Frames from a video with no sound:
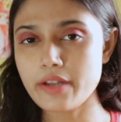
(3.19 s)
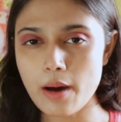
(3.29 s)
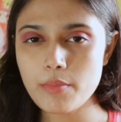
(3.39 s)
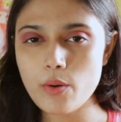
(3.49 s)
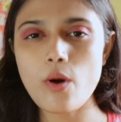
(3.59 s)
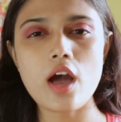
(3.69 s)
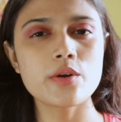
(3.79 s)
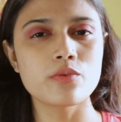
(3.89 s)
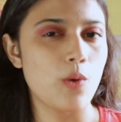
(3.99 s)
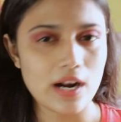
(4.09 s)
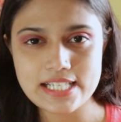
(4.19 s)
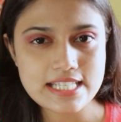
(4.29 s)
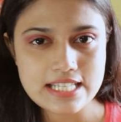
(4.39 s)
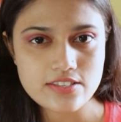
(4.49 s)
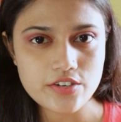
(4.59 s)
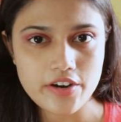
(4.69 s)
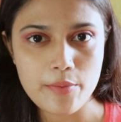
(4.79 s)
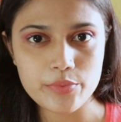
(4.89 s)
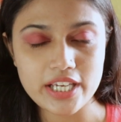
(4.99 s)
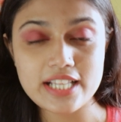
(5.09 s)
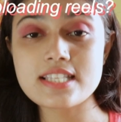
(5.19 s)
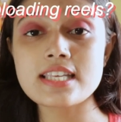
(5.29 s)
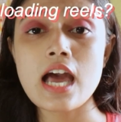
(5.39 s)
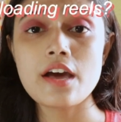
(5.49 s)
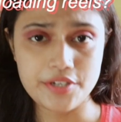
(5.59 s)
Number one, what is Instagram Reels?